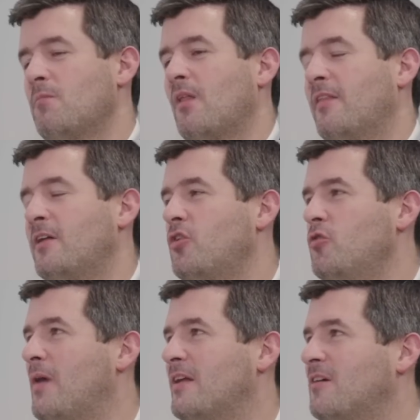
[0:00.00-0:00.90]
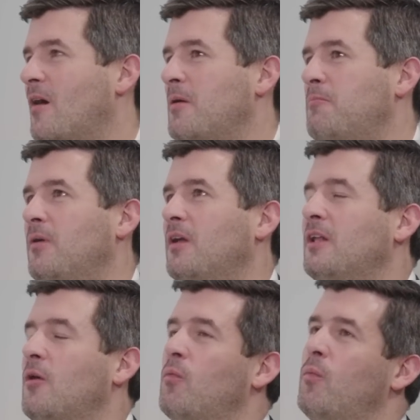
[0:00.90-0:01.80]
though. They do matter. I mean, you
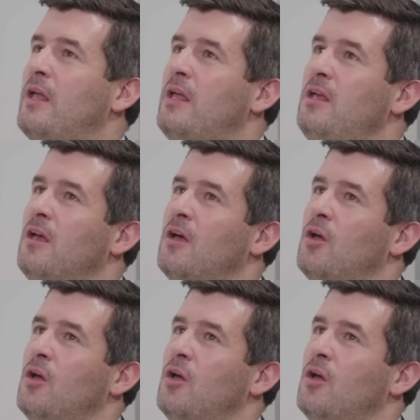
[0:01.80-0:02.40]
know, we